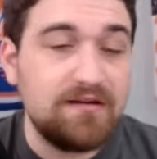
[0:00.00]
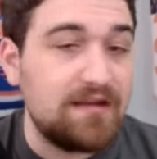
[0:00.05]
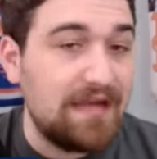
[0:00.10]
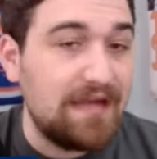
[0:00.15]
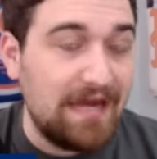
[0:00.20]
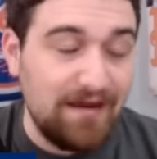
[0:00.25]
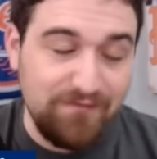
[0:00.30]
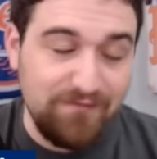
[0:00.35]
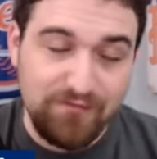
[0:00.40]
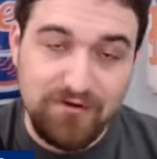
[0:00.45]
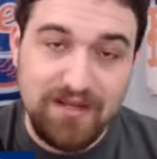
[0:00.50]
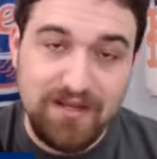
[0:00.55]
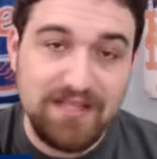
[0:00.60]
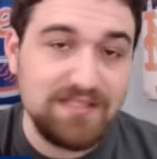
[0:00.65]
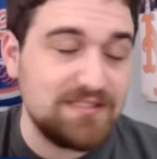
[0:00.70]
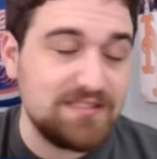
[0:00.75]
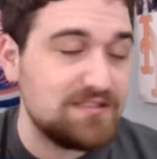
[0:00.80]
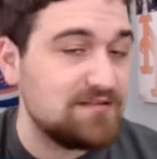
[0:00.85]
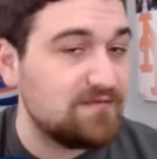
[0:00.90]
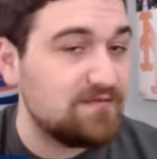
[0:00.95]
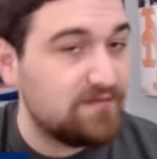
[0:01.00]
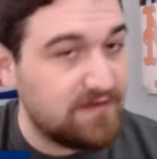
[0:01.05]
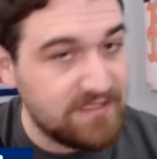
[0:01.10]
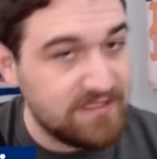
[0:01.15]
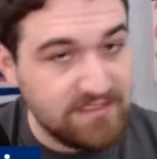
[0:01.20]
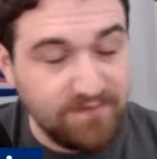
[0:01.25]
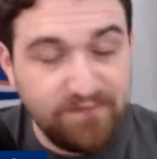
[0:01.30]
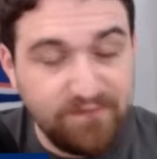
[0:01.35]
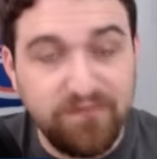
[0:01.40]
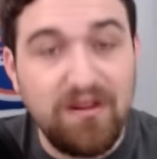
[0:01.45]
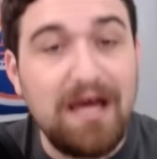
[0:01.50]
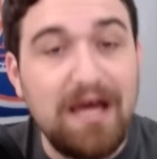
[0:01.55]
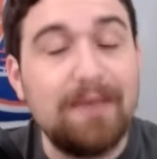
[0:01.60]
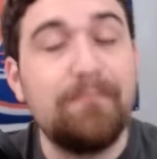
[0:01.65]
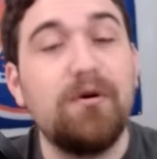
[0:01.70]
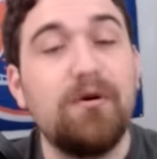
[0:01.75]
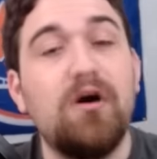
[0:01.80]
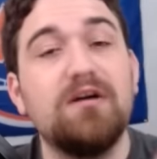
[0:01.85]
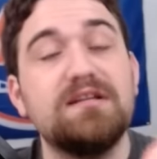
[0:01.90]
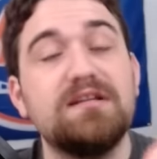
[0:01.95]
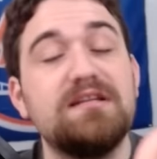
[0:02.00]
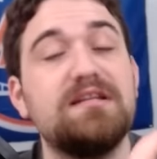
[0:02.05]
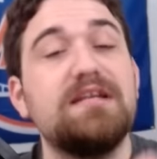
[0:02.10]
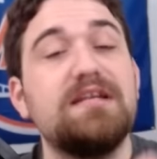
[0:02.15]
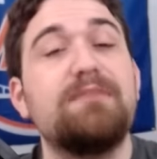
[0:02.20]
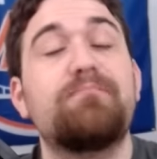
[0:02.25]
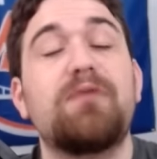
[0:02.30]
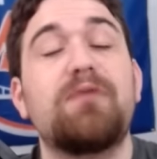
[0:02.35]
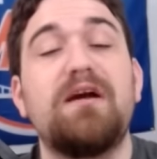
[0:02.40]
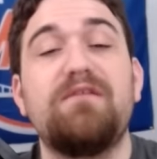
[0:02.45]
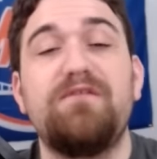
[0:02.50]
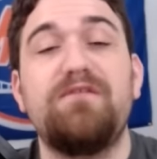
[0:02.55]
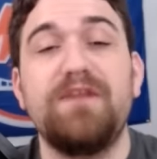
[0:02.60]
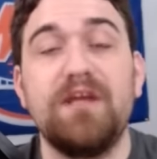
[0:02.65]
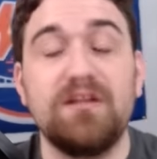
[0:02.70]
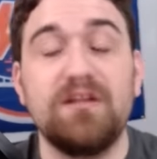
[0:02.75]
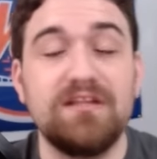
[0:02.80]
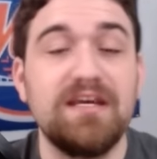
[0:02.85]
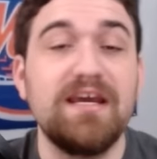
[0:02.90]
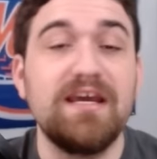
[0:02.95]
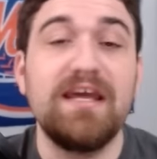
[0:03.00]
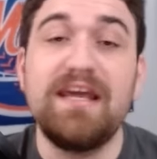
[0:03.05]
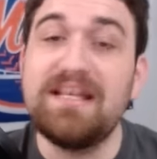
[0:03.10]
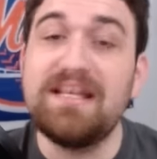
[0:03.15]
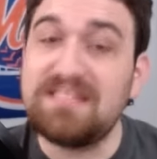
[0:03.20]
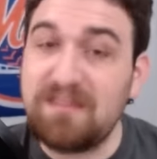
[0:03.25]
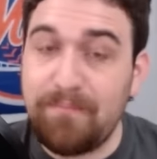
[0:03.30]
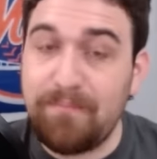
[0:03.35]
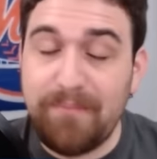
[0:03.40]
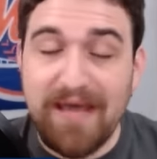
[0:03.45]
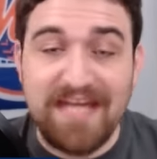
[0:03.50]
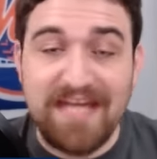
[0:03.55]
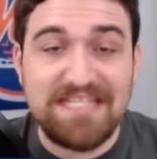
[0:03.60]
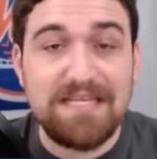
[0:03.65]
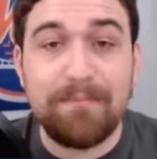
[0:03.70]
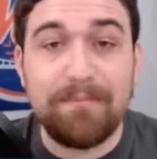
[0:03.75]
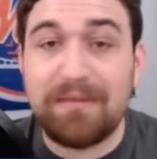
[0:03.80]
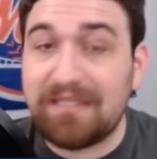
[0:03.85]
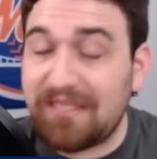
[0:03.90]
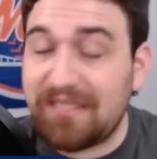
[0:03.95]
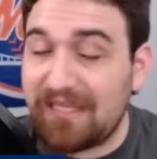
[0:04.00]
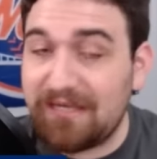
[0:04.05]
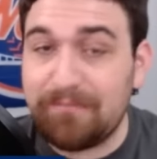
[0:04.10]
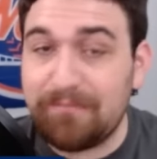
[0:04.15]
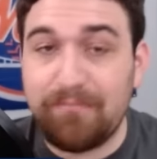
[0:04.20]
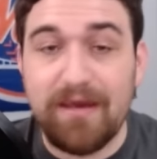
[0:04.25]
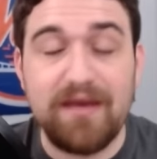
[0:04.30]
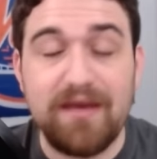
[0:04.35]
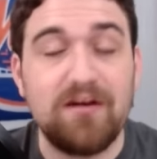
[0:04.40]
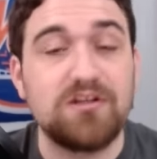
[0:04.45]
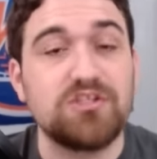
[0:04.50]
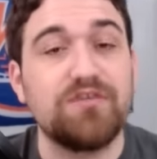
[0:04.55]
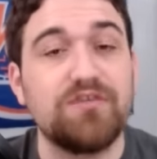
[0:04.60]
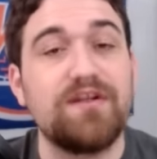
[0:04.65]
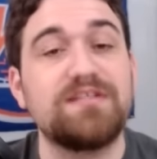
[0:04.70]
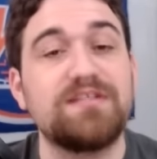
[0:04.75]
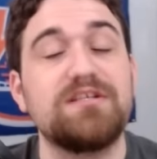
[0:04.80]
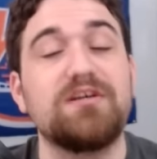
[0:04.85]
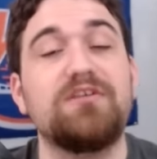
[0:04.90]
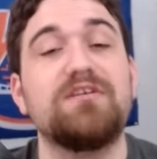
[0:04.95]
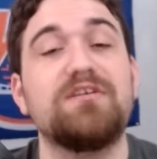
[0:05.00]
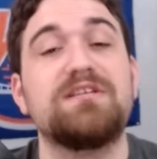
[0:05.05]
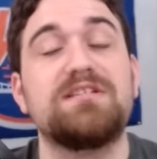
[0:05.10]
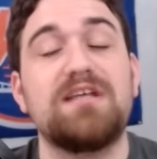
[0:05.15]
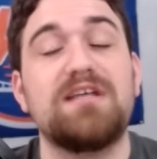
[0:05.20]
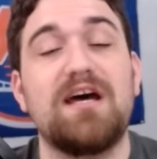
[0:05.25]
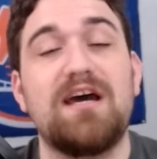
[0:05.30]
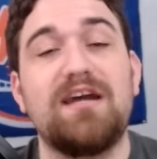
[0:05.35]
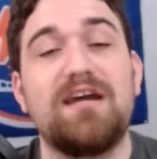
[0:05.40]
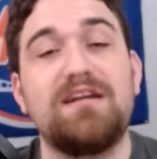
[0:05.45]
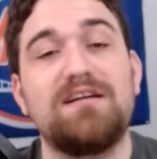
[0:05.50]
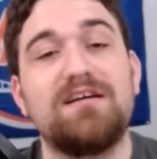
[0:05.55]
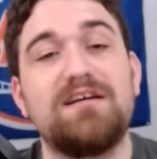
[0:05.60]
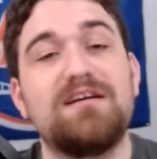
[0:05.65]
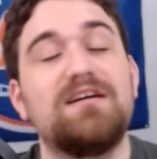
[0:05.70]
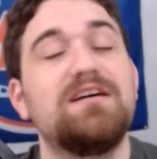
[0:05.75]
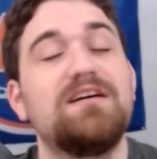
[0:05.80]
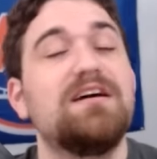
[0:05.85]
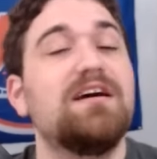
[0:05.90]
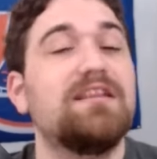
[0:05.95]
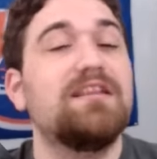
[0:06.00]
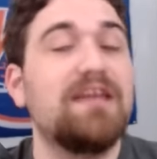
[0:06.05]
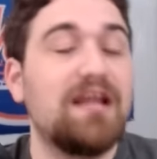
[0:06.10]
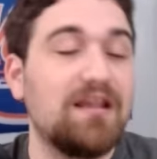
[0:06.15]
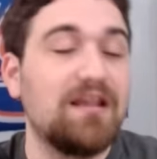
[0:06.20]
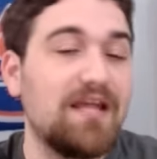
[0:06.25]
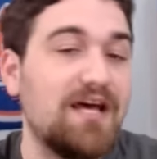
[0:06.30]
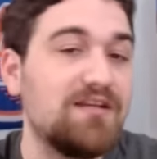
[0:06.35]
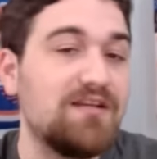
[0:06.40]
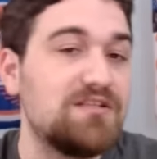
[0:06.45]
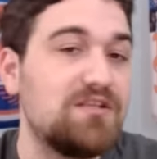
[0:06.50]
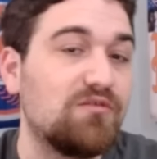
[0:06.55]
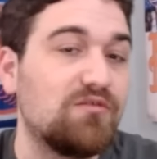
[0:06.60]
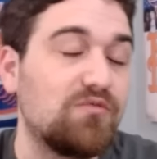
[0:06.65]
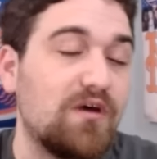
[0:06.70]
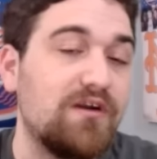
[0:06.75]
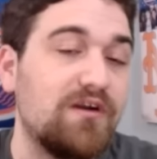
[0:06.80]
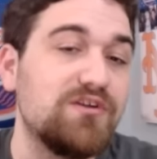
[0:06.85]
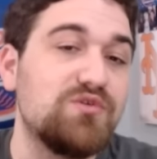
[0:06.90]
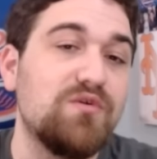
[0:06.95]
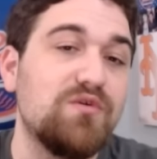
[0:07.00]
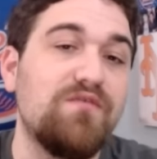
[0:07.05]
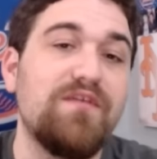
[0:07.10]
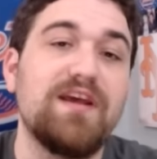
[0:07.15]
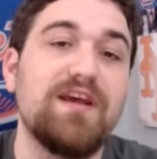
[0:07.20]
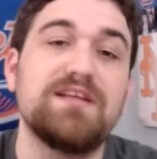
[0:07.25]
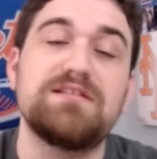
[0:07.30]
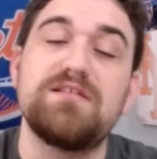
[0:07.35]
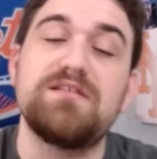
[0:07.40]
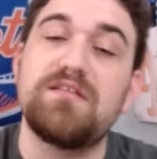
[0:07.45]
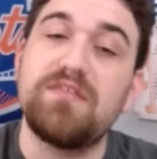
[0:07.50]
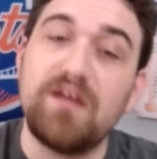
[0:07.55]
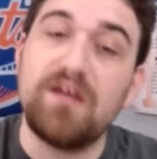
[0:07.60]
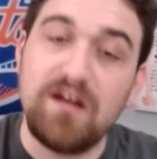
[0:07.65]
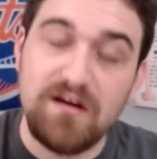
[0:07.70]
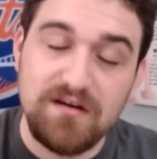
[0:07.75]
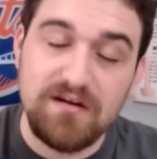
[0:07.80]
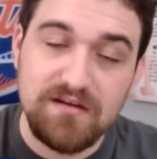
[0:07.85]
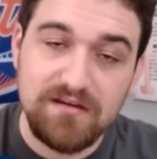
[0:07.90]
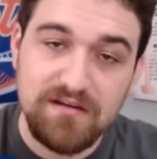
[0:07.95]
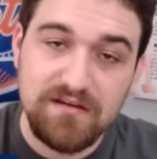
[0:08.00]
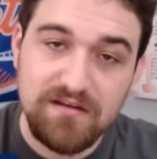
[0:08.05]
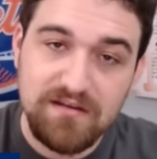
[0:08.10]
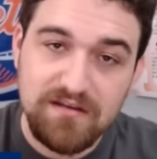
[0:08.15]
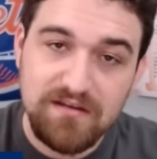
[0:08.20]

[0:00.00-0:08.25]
Alvarez hits a fly ball to deep right field. His at-bats have been getting better, so that's a good sign. That allows the runner to advance to third.